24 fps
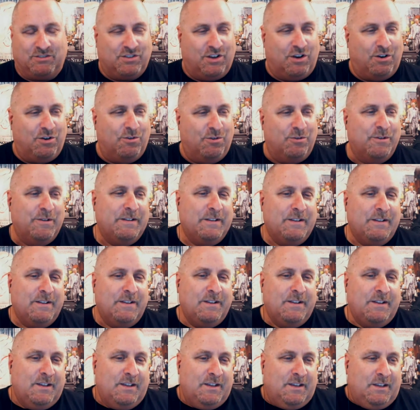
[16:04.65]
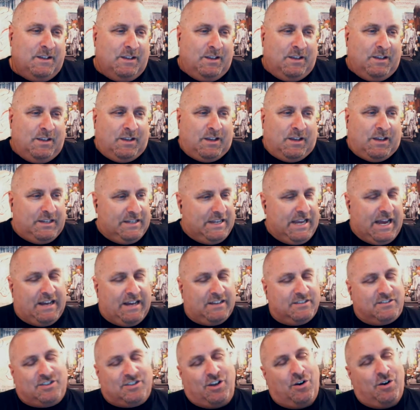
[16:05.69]
So
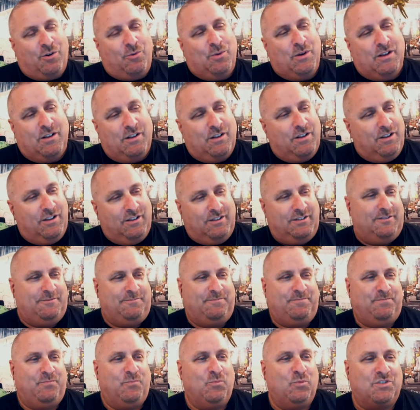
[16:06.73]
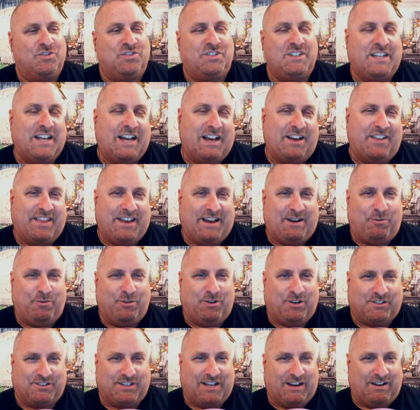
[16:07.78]
yeah, so we'll see how that
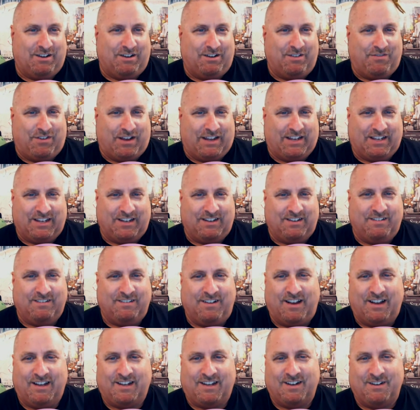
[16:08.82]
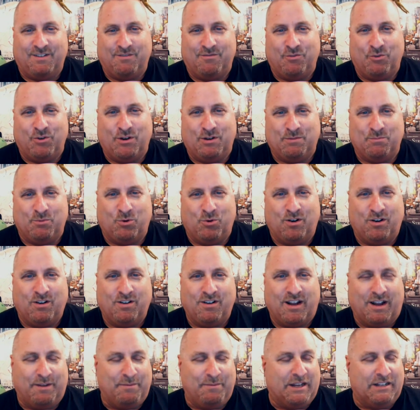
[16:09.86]
works out, if I can avoid more.
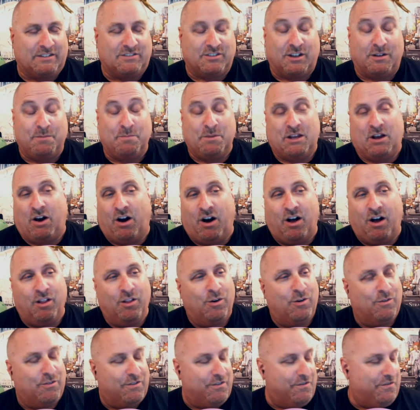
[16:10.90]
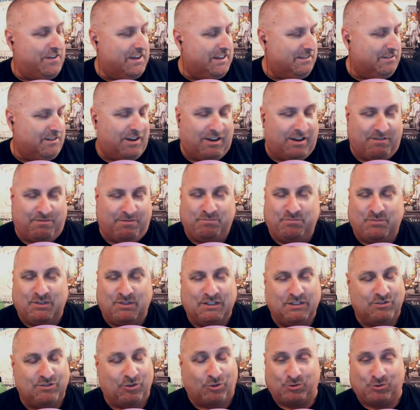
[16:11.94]
I mean, it's going to be all over
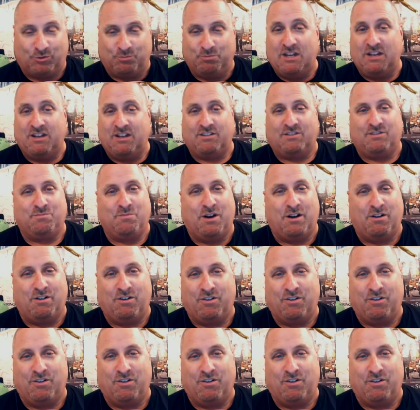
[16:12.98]
social media tomorrow.